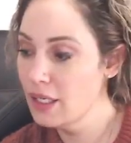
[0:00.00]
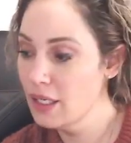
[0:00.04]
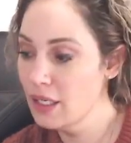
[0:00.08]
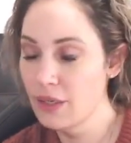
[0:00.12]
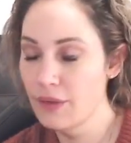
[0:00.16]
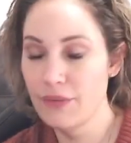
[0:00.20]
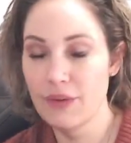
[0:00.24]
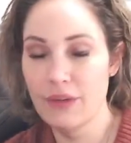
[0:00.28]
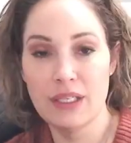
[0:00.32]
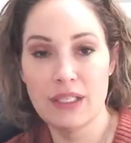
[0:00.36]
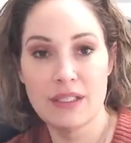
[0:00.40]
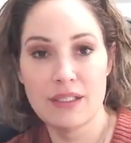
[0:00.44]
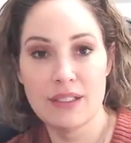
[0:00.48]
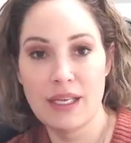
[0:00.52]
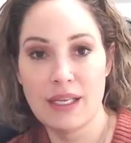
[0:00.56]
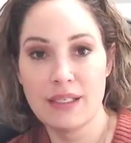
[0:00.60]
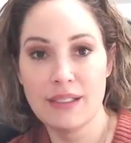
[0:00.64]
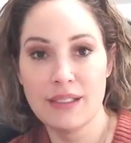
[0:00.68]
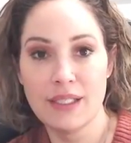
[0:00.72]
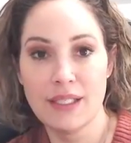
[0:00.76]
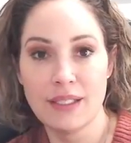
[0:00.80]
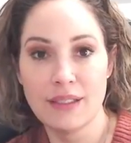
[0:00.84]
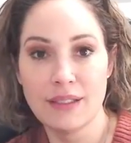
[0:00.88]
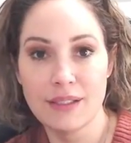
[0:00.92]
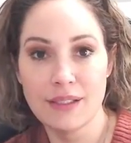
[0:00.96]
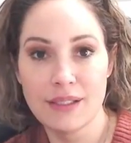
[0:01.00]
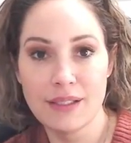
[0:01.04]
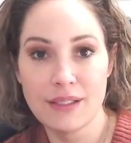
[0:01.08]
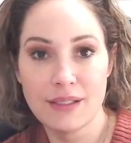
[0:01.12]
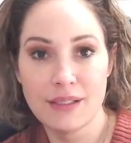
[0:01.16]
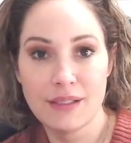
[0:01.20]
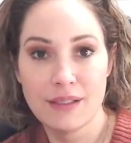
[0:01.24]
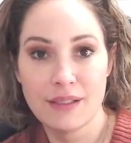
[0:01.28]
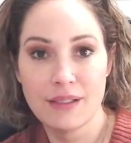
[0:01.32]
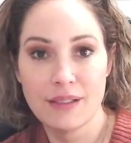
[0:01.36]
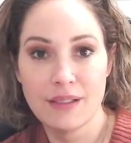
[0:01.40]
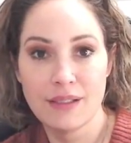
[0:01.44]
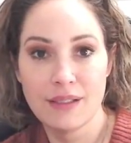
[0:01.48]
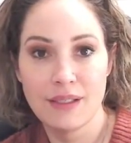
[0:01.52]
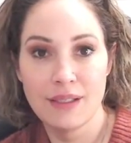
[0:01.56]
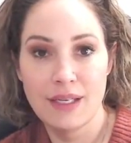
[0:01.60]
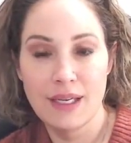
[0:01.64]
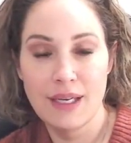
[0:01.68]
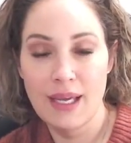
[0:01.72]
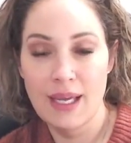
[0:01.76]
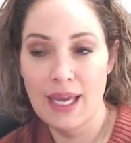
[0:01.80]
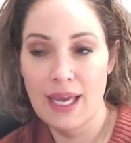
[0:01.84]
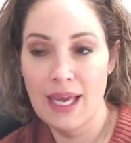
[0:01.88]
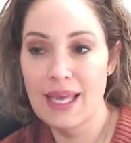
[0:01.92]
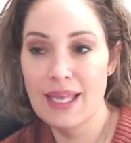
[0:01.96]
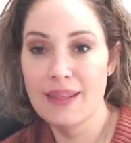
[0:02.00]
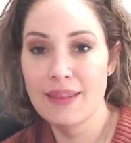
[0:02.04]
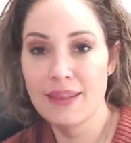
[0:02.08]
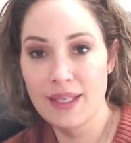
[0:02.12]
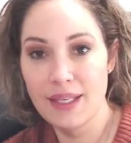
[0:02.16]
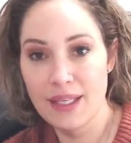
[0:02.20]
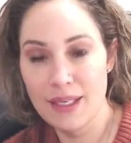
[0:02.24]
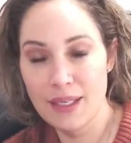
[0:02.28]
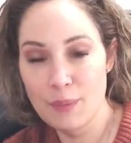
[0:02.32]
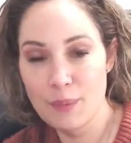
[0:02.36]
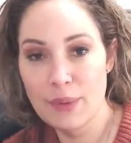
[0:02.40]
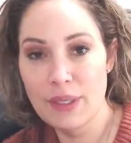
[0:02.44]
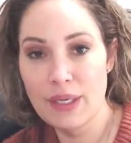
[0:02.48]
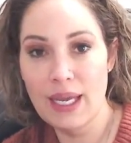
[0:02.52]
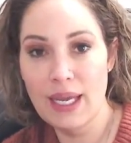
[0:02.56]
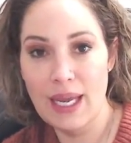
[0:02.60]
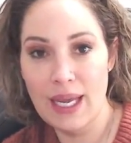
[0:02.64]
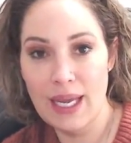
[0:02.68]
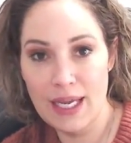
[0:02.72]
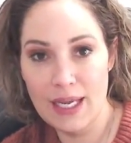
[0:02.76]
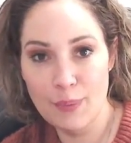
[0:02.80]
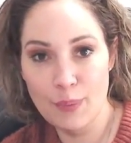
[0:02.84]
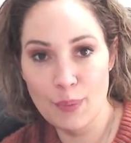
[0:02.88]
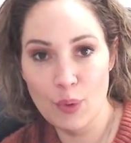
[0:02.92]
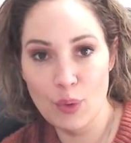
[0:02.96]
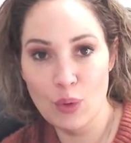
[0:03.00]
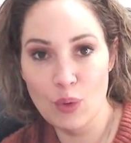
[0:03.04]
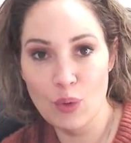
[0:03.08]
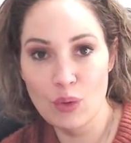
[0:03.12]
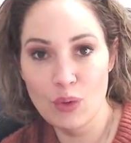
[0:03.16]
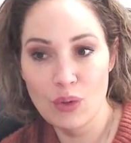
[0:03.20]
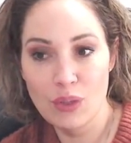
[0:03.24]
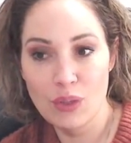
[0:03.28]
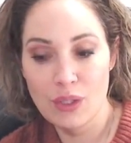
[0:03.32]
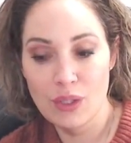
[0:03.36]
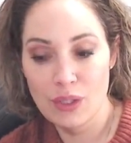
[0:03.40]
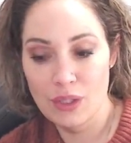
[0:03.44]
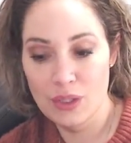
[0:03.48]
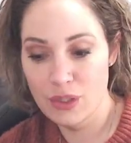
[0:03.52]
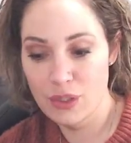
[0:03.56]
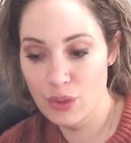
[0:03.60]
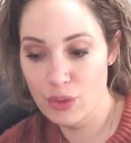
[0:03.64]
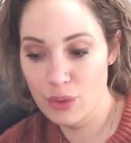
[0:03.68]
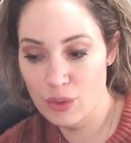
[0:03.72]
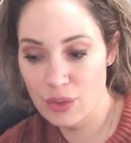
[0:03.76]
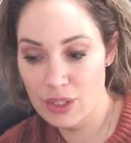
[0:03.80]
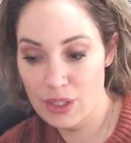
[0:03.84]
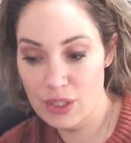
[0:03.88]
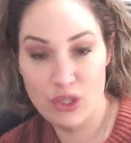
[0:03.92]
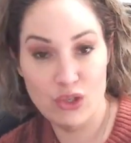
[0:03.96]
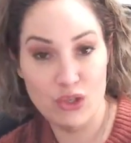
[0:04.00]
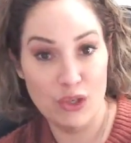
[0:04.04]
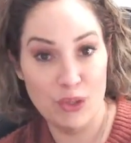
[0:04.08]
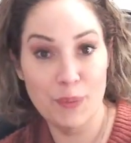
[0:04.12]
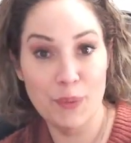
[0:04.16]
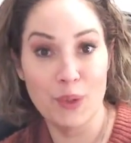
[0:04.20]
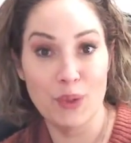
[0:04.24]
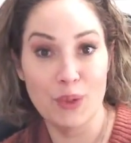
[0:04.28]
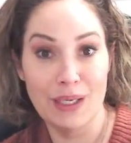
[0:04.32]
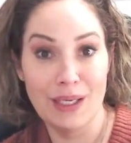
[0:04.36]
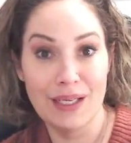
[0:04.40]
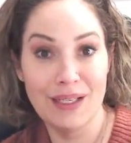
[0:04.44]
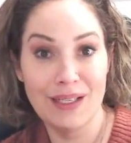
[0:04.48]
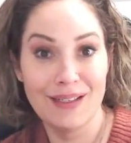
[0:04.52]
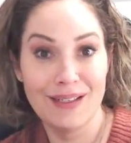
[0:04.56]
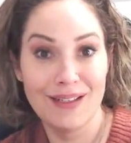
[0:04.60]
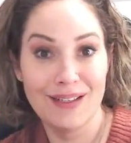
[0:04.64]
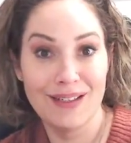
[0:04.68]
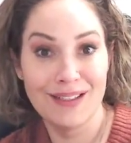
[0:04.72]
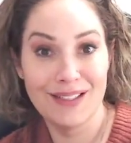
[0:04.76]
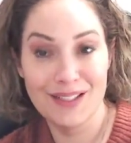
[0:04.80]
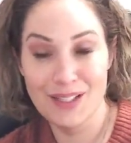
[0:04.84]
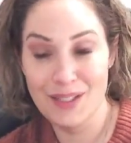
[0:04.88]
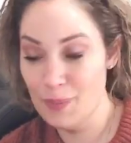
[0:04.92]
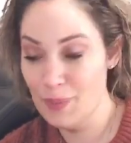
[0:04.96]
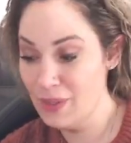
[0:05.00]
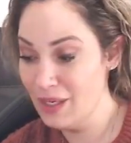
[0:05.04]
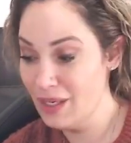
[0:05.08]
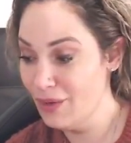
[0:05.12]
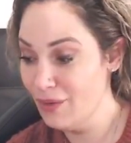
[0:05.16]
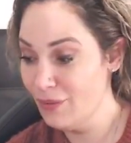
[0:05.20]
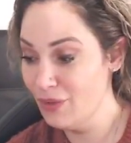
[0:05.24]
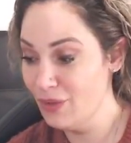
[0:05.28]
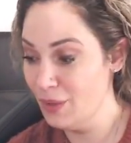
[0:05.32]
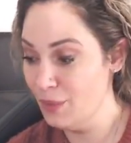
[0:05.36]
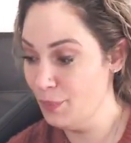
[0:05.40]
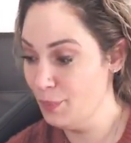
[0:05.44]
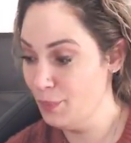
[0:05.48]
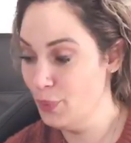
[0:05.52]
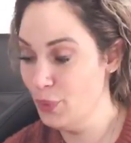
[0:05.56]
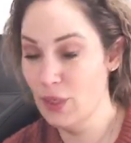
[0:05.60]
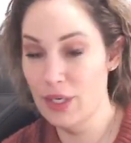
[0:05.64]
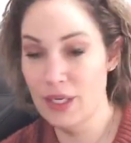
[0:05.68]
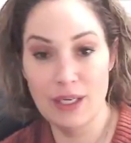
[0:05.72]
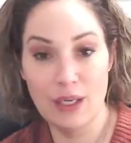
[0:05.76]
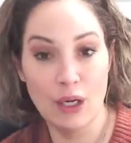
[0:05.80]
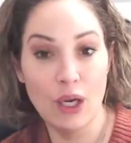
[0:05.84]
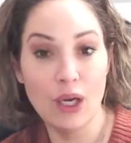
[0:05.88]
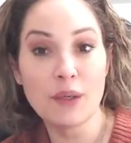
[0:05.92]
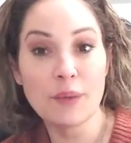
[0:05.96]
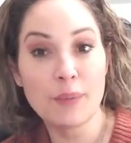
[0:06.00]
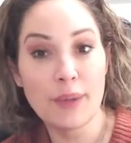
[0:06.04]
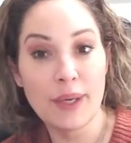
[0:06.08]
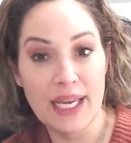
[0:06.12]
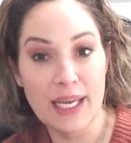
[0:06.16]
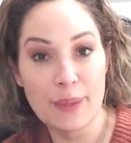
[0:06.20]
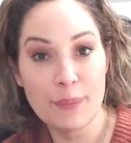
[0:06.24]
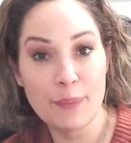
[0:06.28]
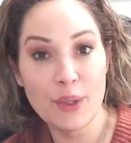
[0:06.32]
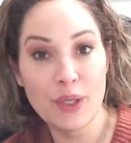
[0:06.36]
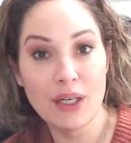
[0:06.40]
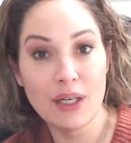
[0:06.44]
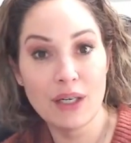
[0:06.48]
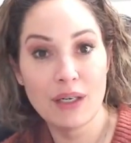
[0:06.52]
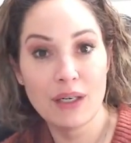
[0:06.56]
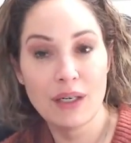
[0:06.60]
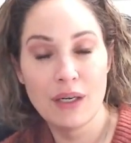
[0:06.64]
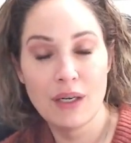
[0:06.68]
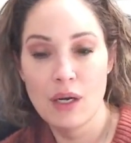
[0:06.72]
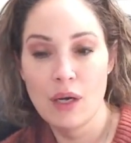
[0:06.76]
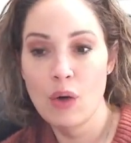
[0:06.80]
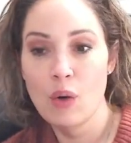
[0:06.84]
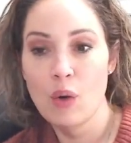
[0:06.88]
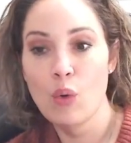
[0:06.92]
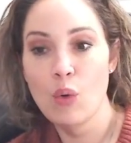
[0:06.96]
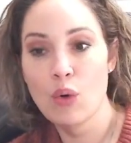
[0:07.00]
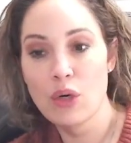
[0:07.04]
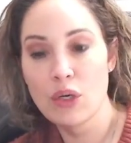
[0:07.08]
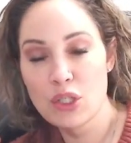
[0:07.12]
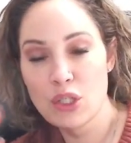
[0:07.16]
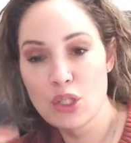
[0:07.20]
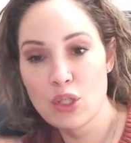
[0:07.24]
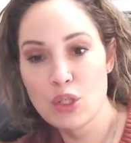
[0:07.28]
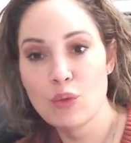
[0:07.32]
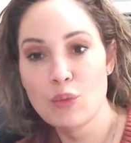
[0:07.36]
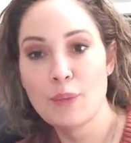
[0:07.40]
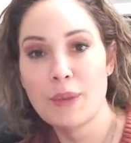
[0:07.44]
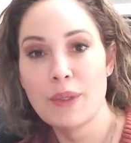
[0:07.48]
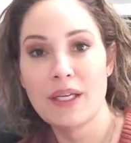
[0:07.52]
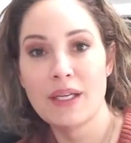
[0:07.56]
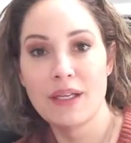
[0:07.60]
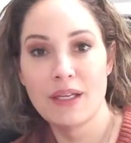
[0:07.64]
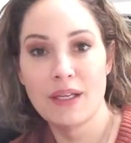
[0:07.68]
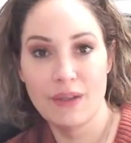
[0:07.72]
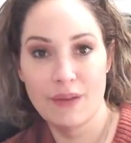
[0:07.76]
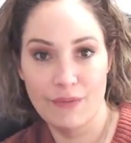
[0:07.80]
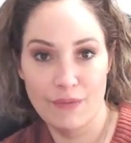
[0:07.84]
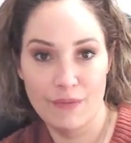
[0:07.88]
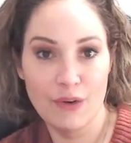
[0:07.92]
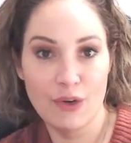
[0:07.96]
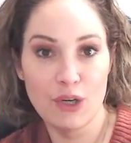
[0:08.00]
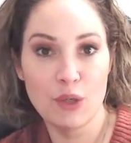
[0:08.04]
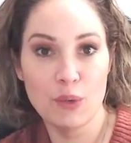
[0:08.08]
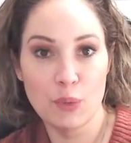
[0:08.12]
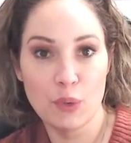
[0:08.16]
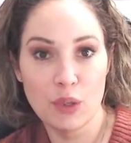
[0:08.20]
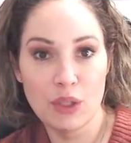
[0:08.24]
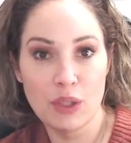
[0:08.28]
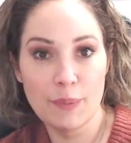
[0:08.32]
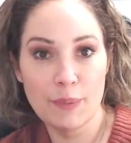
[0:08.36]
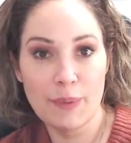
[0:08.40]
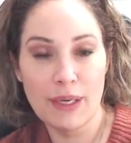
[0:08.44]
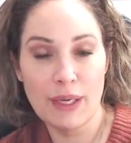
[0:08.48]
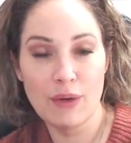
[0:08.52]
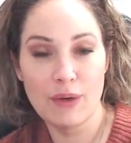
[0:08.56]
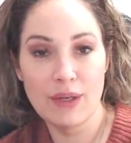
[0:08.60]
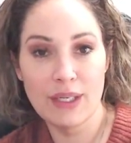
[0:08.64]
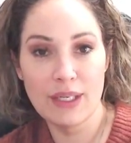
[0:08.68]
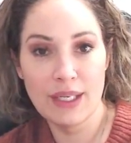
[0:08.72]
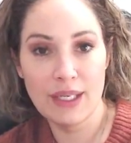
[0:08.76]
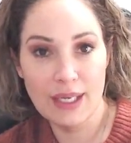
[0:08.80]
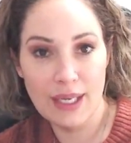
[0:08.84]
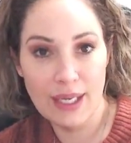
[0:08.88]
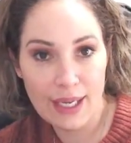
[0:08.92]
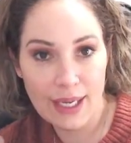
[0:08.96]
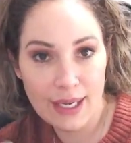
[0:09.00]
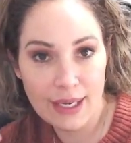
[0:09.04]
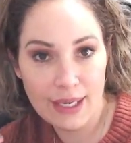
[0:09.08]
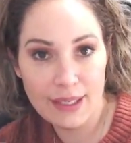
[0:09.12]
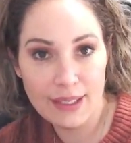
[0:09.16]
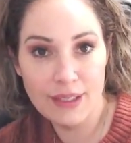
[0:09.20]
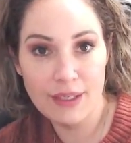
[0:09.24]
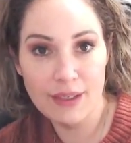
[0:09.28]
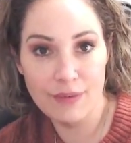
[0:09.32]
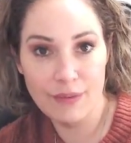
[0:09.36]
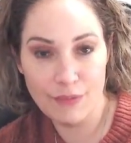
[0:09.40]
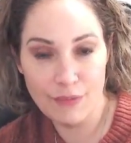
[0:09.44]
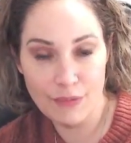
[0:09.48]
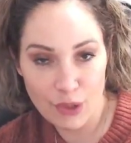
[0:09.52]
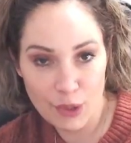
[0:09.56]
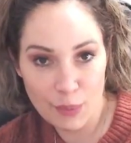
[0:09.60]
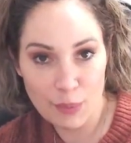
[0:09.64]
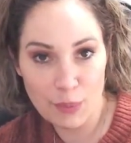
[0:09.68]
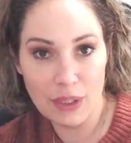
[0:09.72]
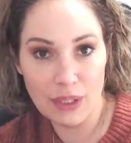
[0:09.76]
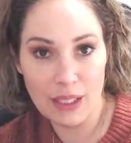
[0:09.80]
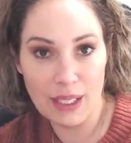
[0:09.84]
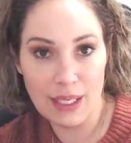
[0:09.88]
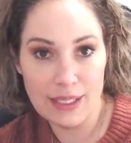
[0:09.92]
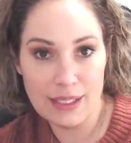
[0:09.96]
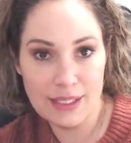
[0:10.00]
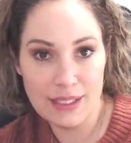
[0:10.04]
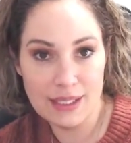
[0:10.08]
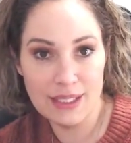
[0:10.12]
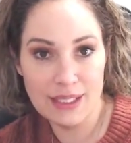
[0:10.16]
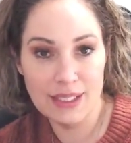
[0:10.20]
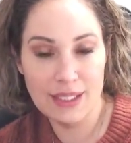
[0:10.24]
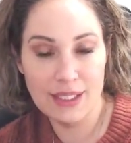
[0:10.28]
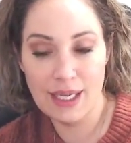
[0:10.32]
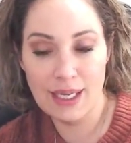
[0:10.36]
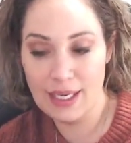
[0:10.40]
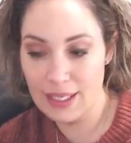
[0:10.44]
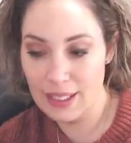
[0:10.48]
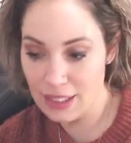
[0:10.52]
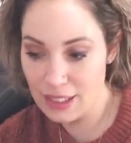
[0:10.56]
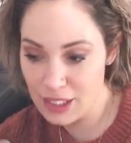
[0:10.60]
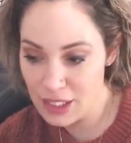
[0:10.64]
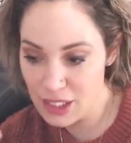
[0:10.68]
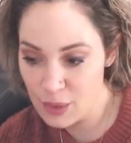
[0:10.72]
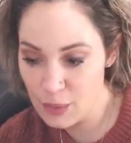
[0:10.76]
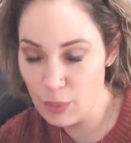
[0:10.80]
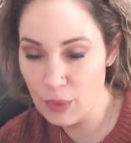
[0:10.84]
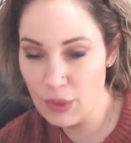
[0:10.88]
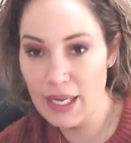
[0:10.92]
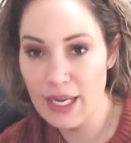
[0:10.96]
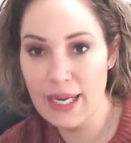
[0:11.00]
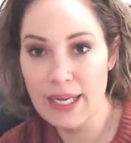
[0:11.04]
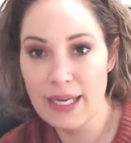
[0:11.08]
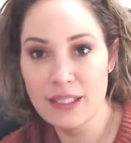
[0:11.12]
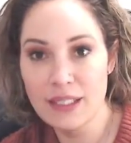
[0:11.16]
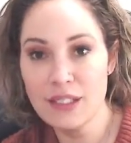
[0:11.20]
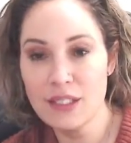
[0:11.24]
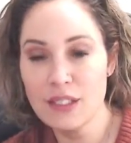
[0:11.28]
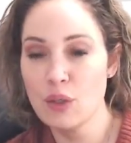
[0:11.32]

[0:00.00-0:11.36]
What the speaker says: even a sentence, and then be able to distribute it, to be able to put it on paper or to be verbal about it and verbalize it and explain.